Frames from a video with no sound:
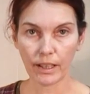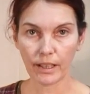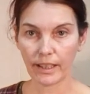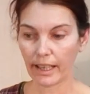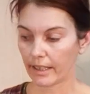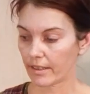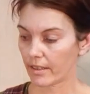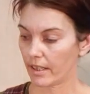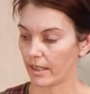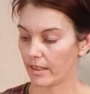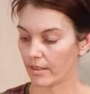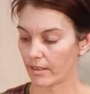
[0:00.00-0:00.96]
and that
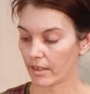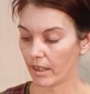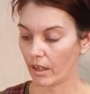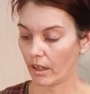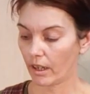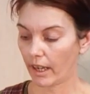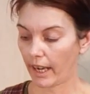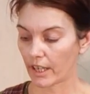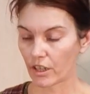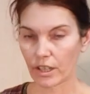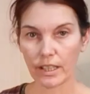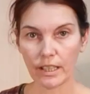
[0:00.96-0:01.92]
is
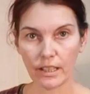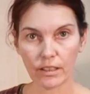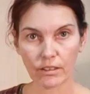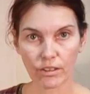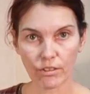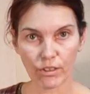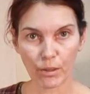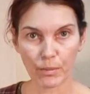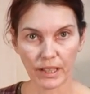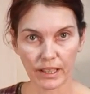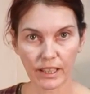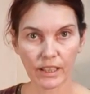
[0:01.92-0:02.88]
actually
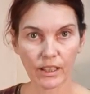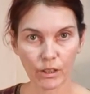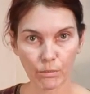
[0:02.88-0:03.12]
the